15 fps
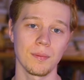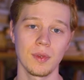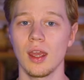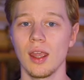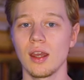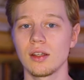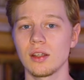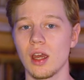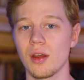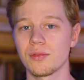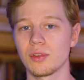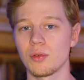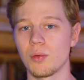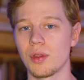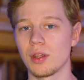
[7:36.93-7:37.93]
And
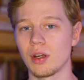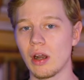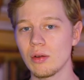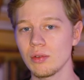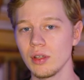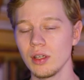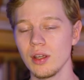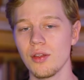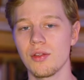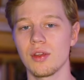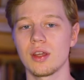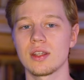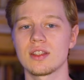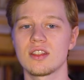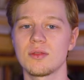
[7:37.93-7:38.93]
after with the router,
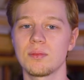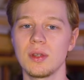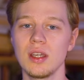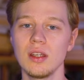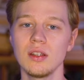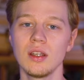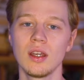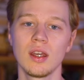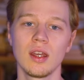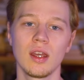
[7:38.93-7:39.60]
the speed